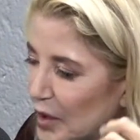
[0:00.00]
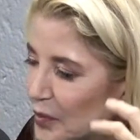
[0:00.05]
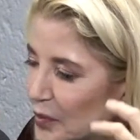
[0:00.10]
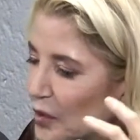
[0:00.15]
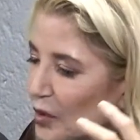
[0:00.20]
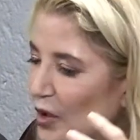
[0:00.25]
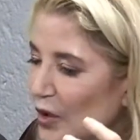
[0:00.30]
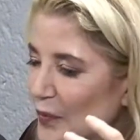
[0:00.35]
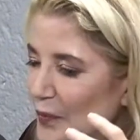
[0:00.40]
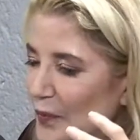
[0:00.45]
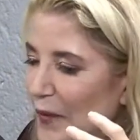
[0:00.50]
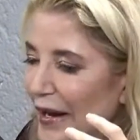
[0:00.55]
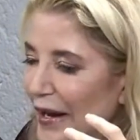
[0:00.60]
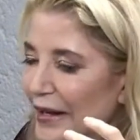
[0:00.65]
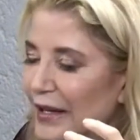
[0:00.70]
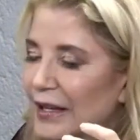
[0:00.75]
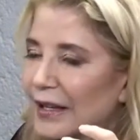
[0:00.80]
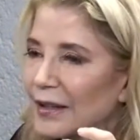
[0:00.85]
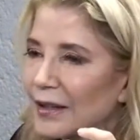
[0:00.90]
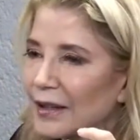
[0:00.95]
could
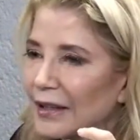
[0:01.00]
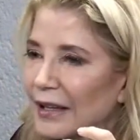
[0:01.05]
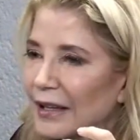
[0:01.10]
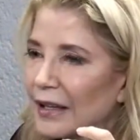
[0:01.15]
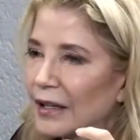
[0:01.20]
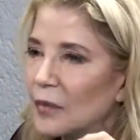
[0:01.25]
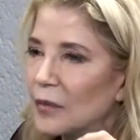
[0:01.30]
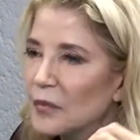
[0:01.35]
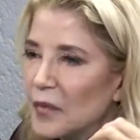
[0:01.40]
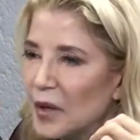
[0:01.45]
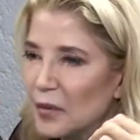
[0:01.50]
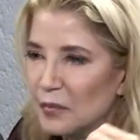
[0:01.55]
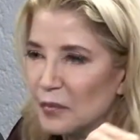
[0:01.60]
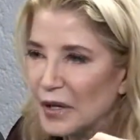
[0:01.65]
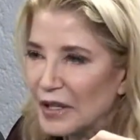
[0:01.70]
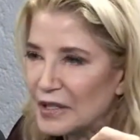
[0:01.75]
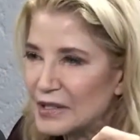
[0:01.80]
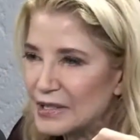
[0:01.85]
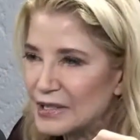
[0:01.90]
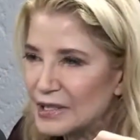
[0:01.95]
make
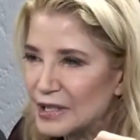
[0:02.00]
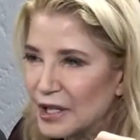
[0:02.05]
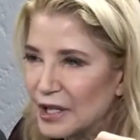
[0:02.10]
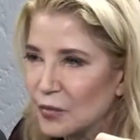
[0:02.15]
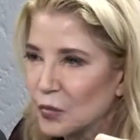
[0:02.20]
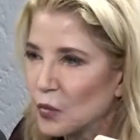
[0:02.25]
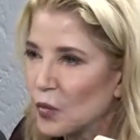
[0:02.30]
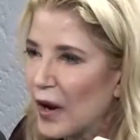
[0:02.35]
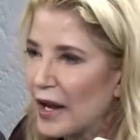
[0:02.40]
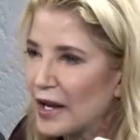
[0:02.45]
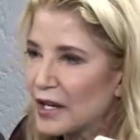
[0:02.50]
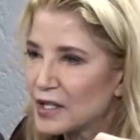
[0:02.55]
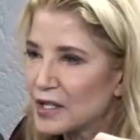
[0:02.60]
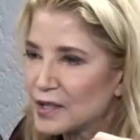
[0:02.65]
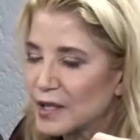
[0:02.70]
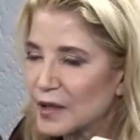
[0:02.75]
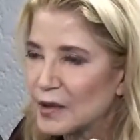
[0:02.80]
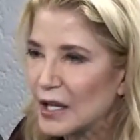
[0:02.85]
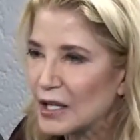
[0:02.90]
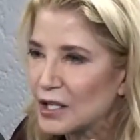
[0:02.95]
commitments in ways
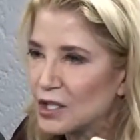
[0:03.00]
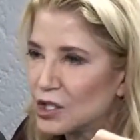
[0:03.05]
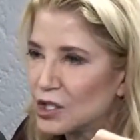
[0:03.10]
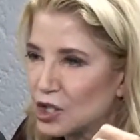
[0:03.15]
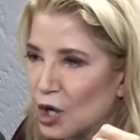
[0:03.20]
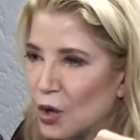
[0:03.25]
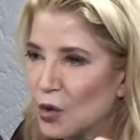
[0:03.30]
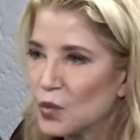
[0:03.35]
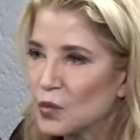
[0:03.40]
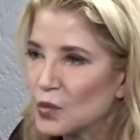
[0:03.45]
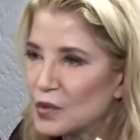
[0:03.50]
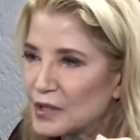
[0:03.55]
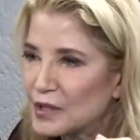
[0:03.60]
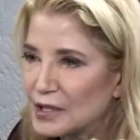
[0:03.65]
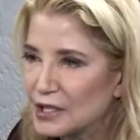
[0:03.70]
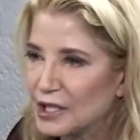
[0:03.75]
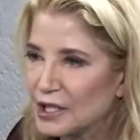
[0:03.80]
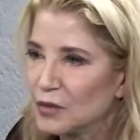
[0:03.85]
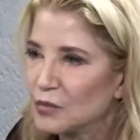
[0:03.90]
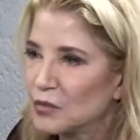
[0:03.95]
that they don't
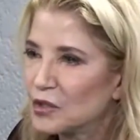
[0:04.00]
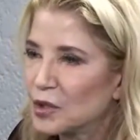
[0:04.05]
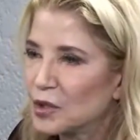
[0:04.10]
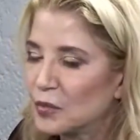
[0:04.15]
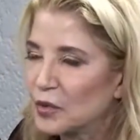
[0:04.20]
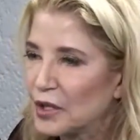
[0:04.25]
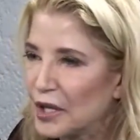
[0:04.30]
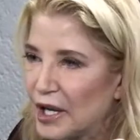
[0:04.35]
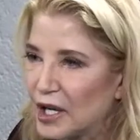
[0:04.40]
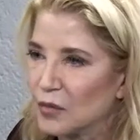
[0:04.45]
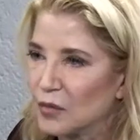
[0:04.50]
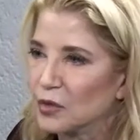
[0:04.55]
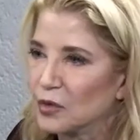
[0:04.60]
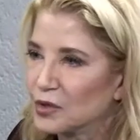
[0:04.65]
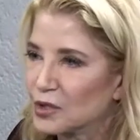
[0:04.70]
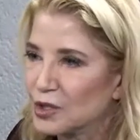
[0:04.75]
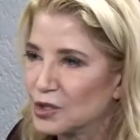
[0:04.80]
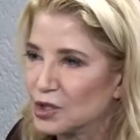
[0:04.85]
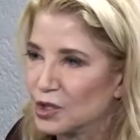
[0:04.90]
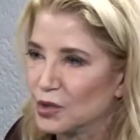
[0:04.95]
seem to be able
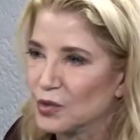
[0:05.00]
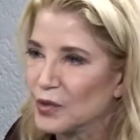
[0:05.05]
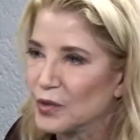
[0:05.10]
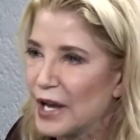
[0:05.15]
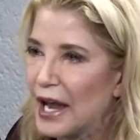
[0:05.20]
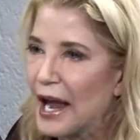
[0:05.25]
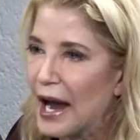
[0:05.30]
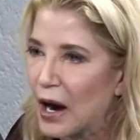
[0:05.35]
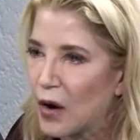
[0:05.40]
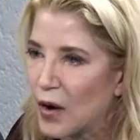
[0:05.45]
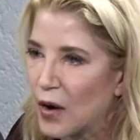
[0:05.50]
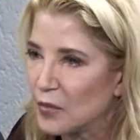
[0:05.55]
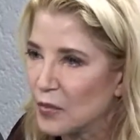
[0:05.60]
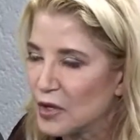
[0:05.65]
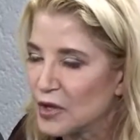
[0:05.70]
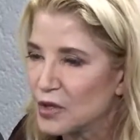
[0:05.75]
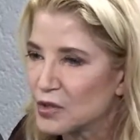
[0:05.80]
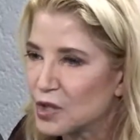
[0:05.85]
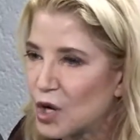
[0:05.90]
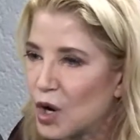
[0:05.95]
to do now. I
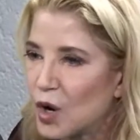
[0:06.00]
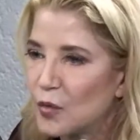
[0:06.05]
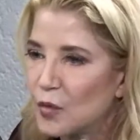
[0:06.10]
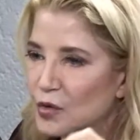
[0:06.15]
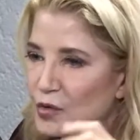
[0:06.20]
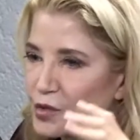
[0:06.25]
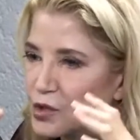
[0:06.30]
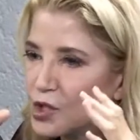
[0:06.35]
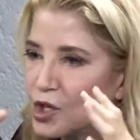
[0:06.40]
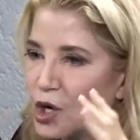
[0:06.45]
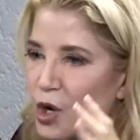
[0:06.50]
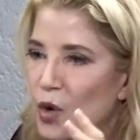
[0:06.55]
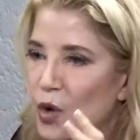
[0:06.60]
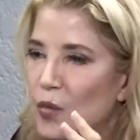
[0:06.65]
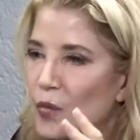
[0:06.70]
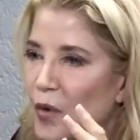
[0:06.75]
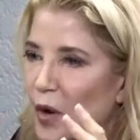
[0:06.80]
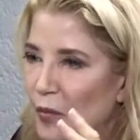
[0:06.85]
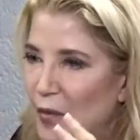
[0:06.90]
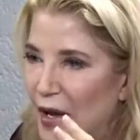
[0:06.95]
mean, there's almost no
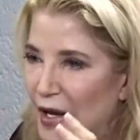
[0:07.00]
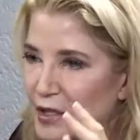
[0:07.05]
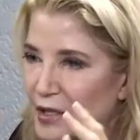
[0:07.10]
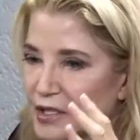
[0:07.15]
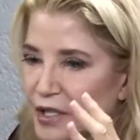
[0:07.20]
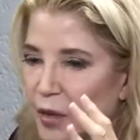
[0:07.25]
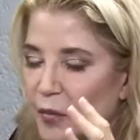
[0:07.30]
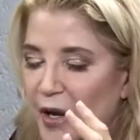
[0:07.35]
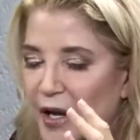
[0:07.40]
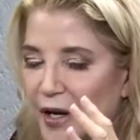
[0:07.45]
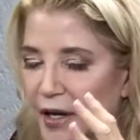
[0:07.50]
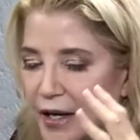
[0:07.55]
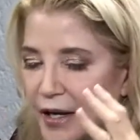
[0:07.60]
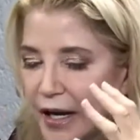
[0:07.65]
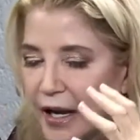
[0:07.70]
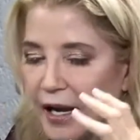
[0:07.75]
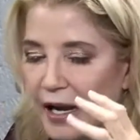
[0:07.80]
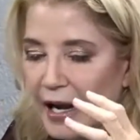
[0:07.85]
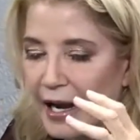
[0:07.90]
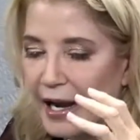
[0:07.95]
momentum.
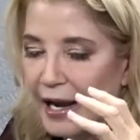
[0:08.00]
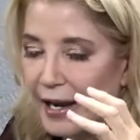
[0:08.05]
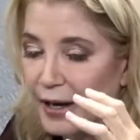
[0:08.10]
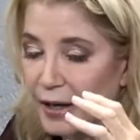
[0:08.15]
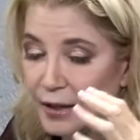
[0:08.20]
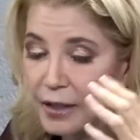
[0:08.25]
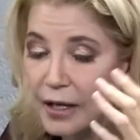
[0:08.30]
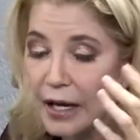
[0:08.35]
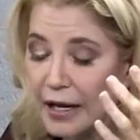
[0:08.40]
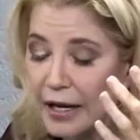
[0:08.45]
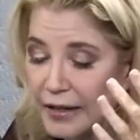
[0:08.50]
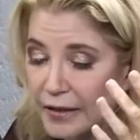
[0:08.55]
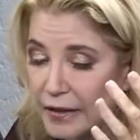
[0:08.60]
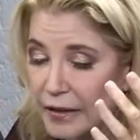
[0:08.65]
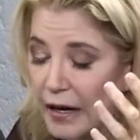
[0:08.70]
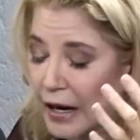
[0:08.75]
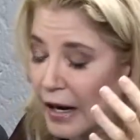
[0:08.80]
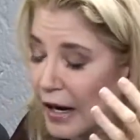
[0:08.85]
And I